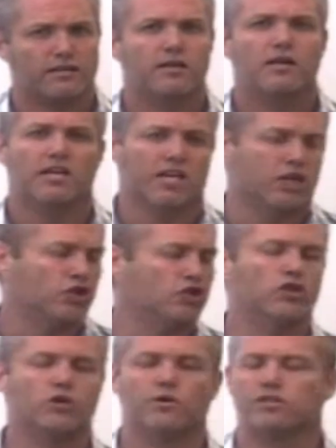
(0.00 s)
He
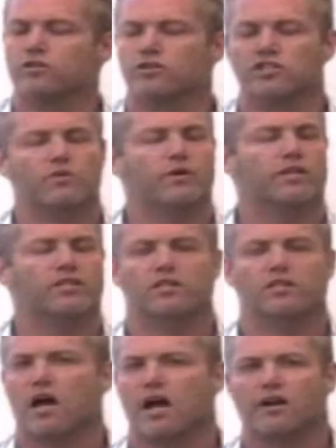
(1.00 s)
knew as soon as he went to the
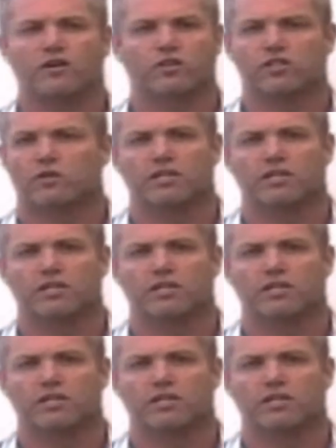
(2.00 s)
doctor he was going